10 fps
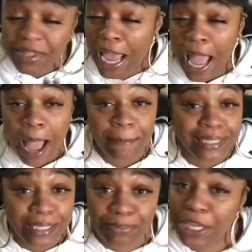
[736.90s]
I'm about to get
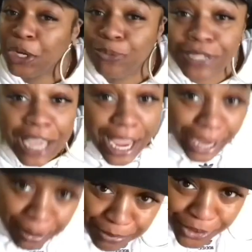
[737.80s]
me a new
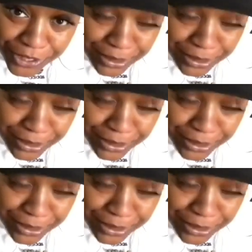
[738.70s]
camera.